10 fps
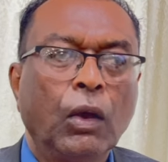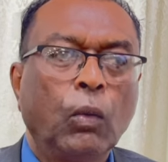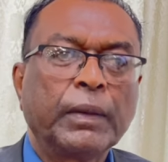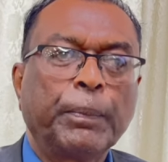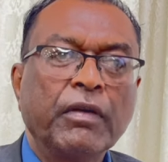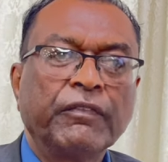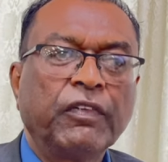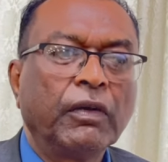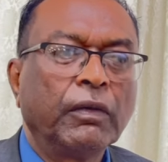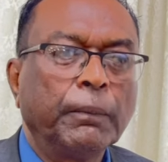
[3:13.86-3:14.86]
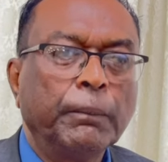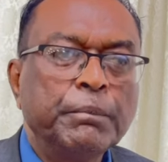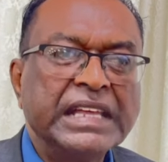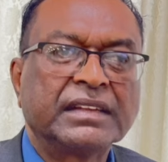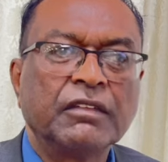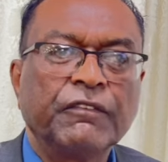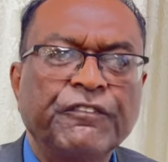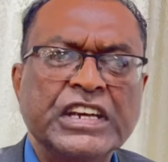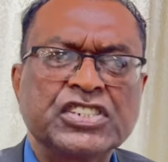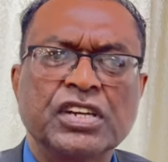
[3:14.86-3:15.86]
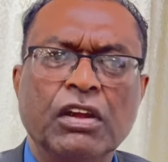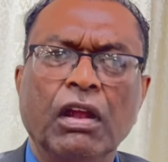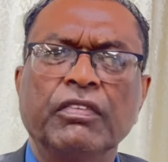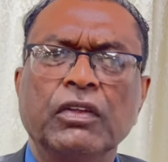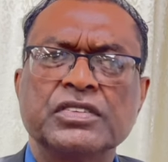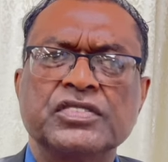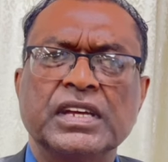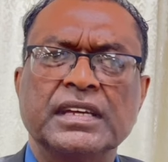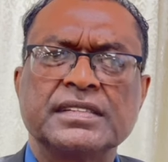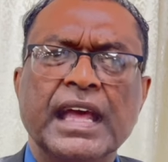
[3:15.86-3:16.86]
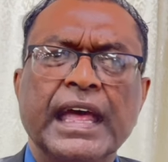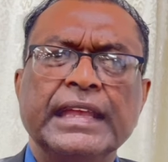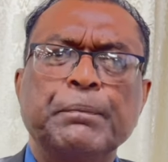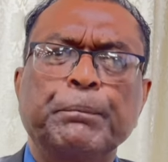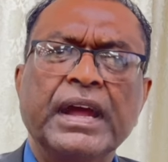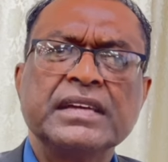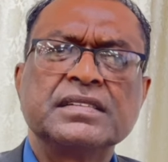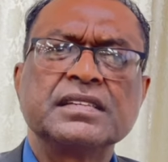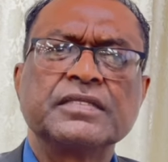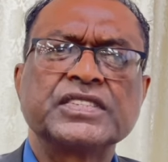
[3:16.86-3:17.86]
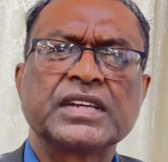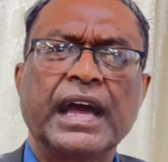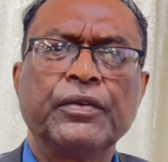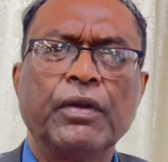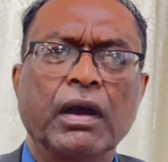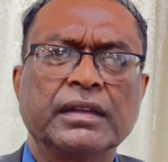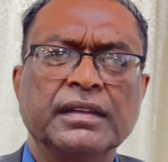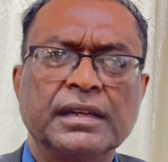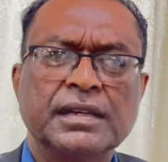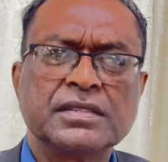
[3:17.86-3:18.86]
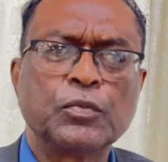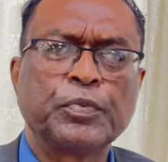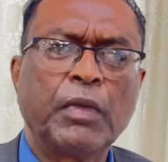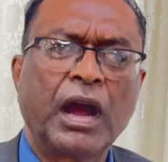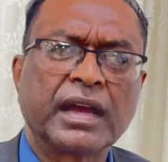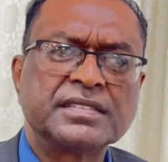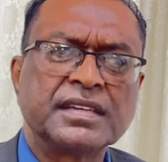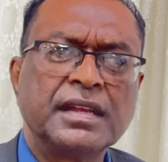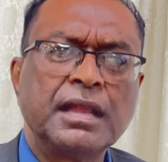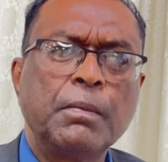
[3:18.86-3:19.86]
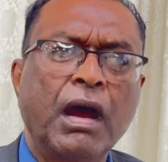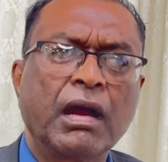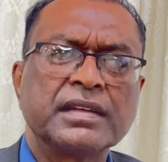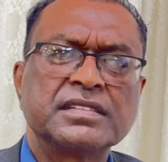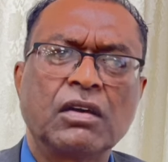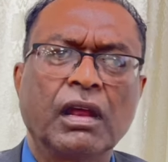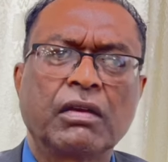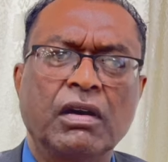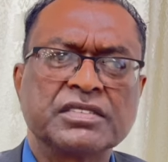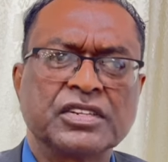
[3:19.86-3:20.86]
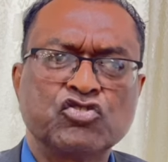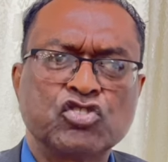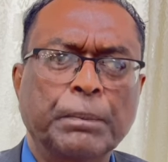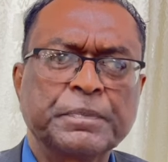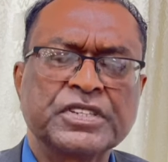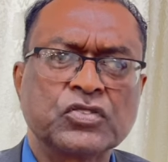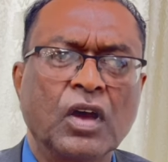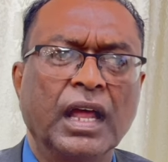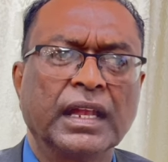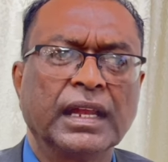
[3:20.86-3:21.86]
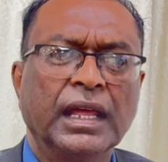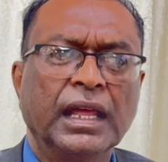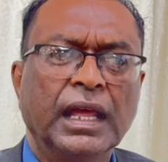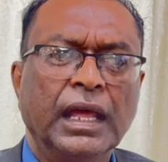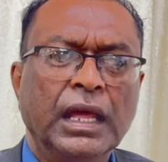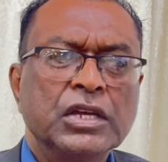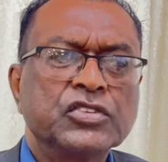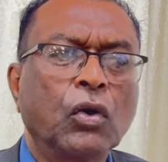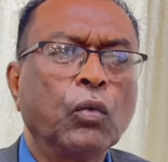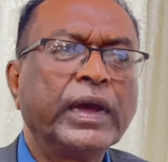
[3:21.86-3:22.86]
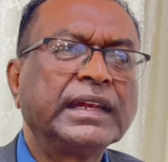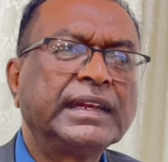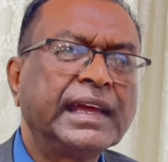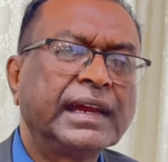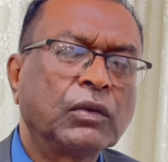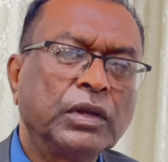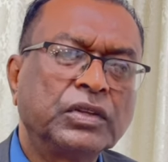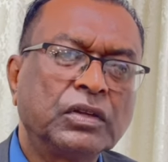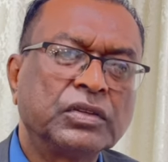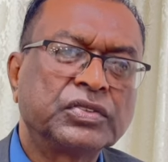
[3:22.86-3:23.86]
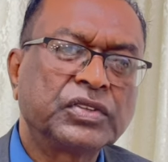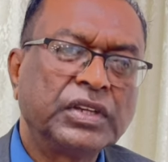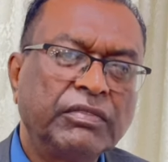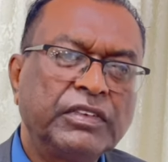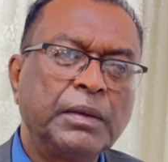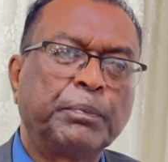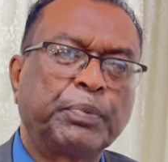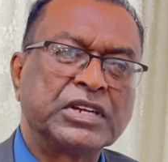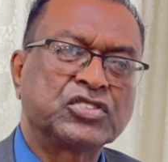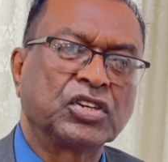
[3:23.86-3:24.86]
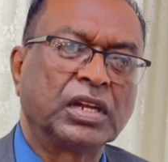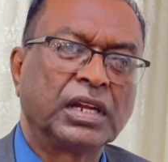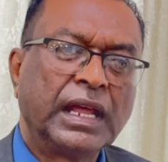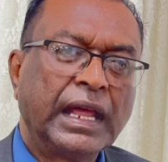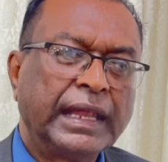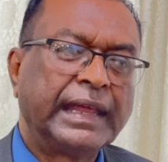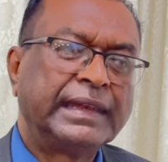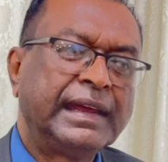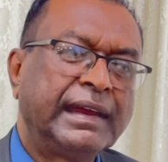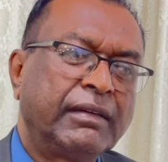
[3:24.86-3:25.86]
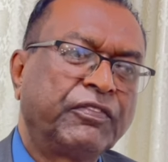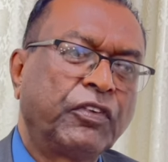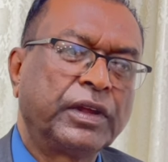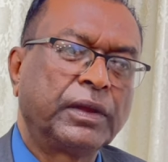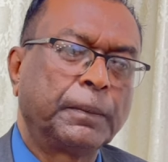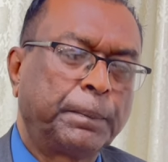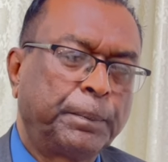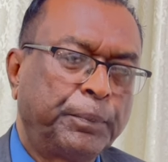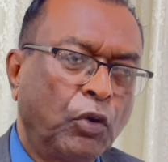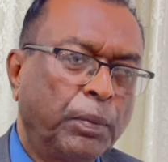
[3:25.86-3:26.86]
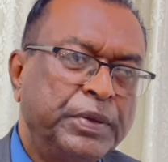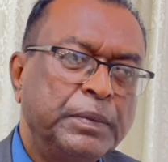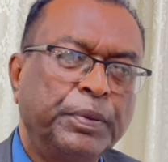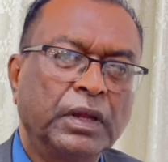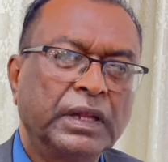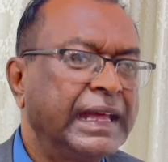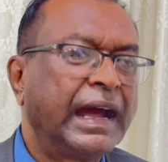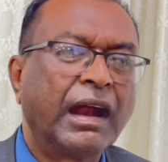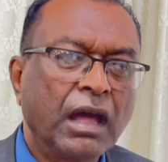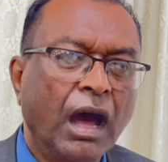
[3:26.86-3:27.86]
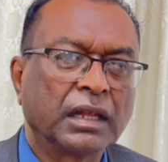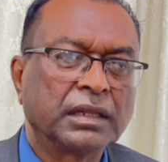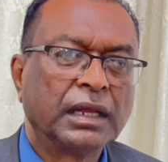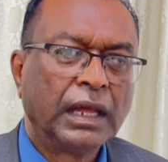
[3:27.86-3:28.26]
What a pound for meat and fish and all of those things? The prices have skyrocketed in the supermarkets and in the markets all across and shops and so on. So when they're going to give the impression that they are for the poor people, they are not.